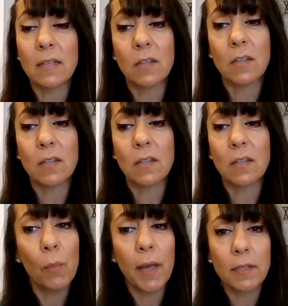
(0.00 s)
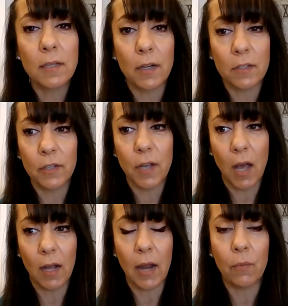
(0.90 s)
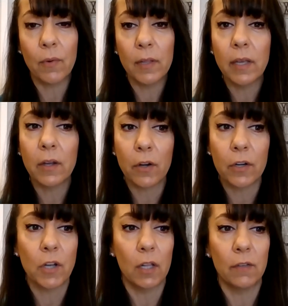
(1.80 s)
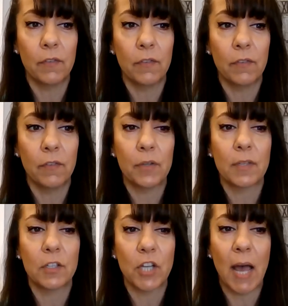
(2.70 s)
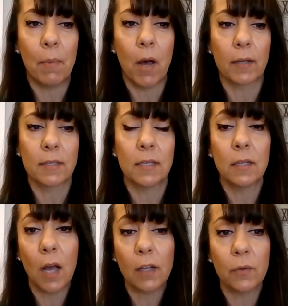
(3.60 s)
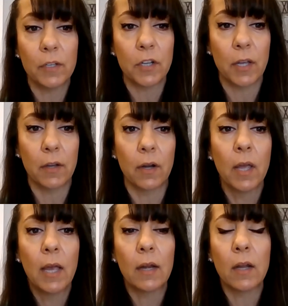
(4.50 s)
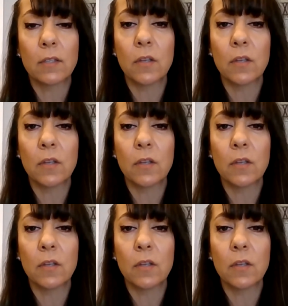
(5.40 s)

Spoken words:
As Dr. Hoban starts her talk, I really encourage all of you to use the chat box to talk to each other and